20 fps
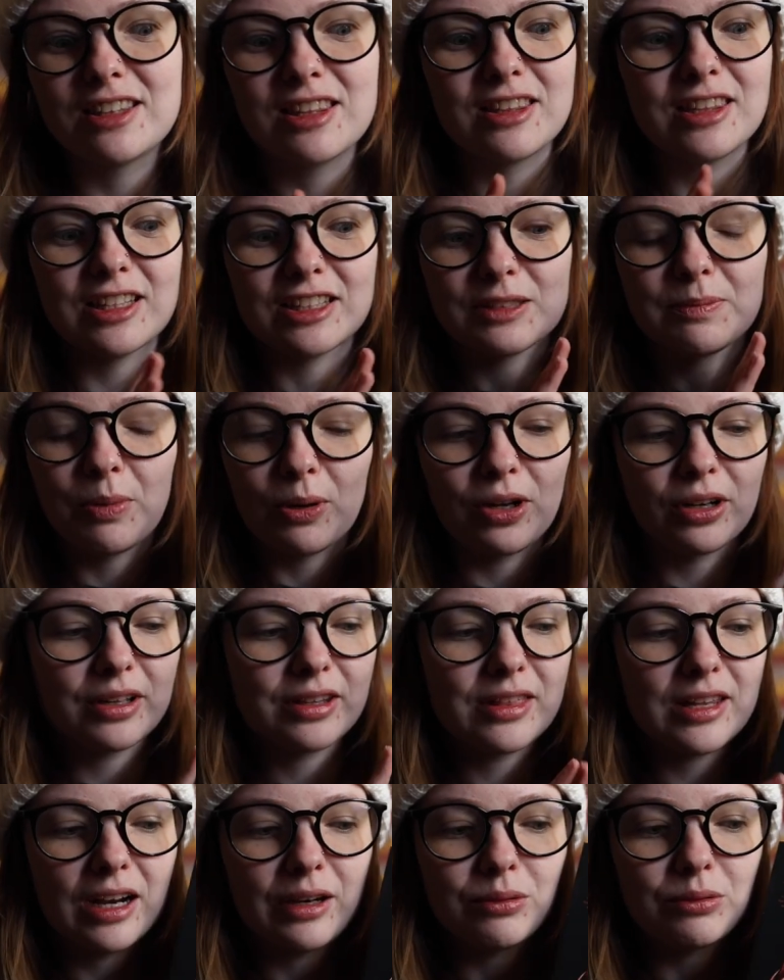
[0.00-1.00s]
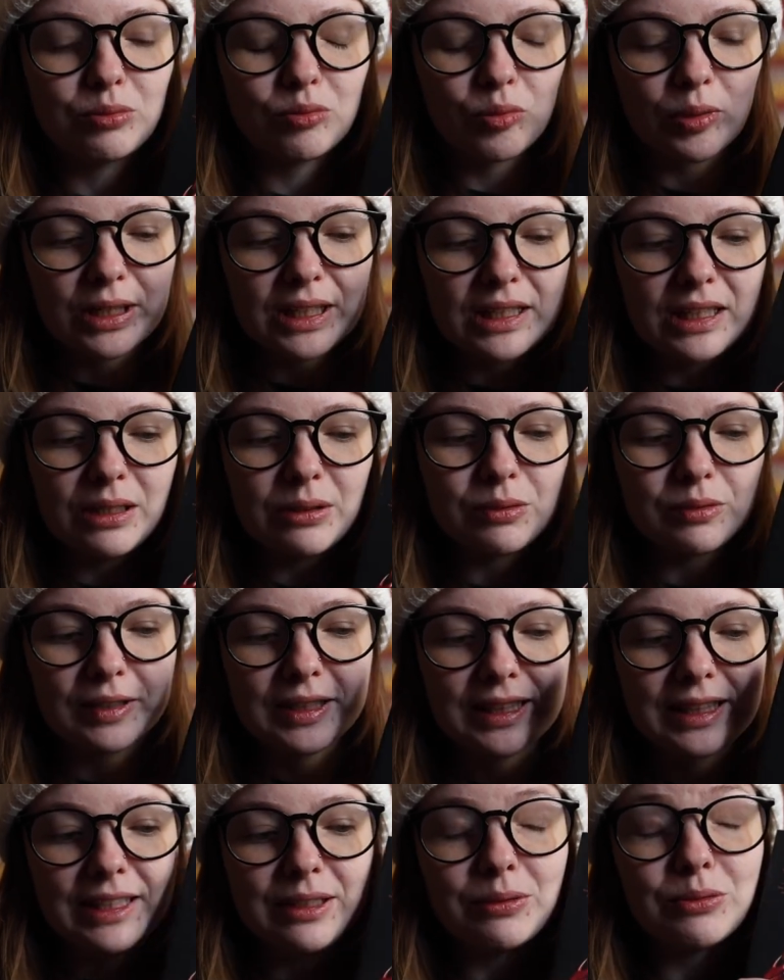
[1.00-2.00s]
this book that I really,
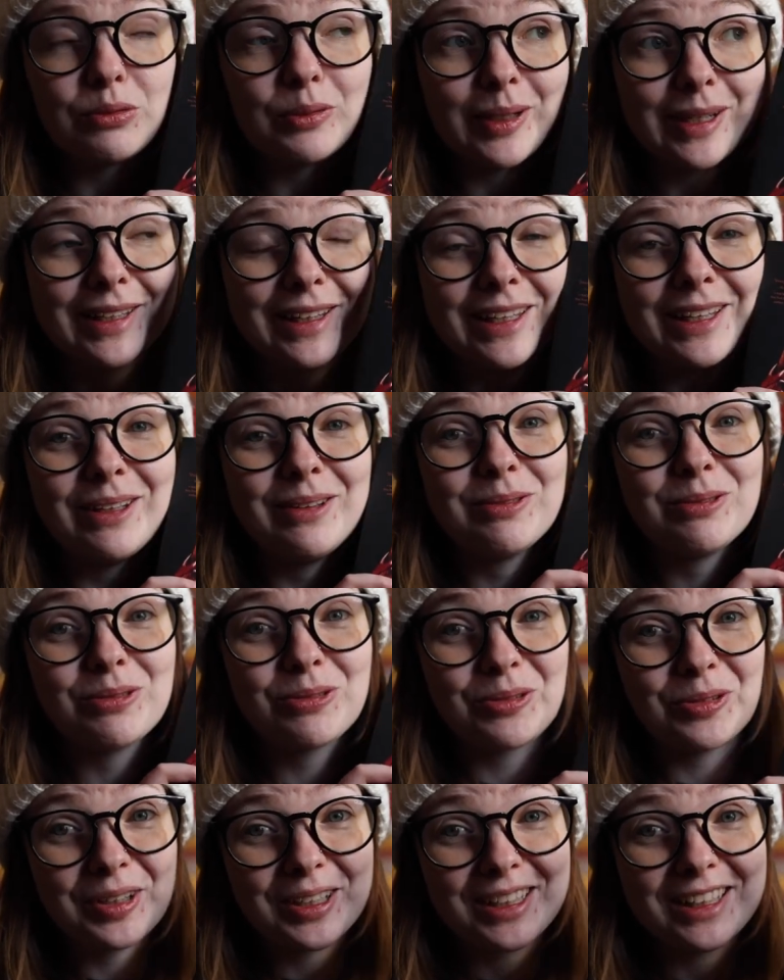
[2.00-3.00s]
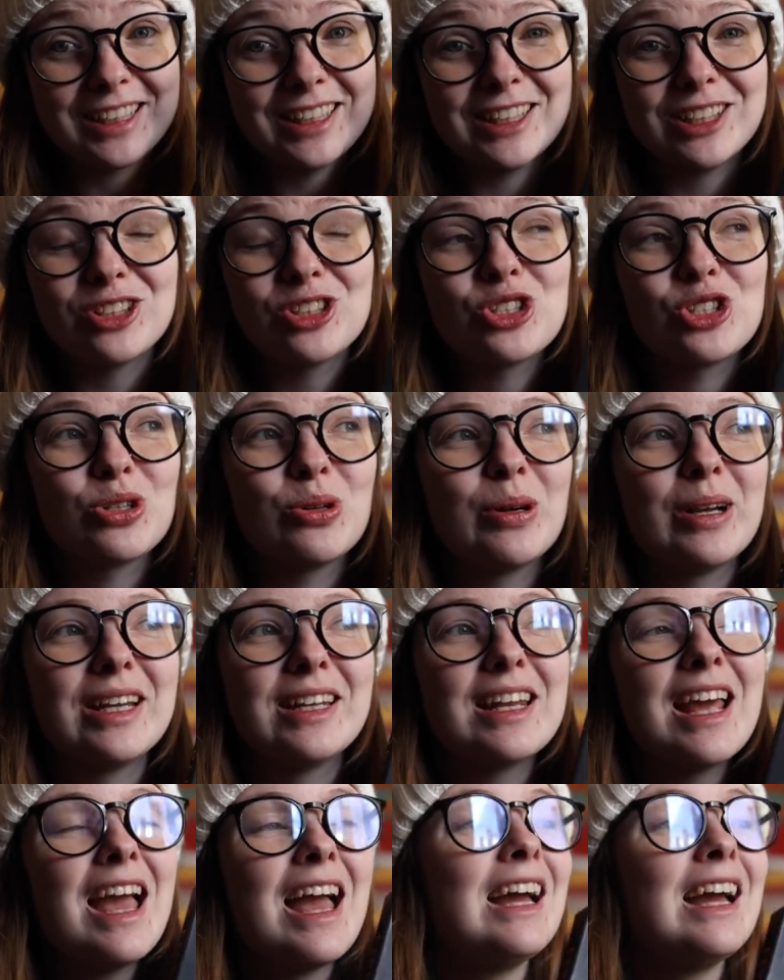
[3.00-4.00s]
really, really, really enjoyed.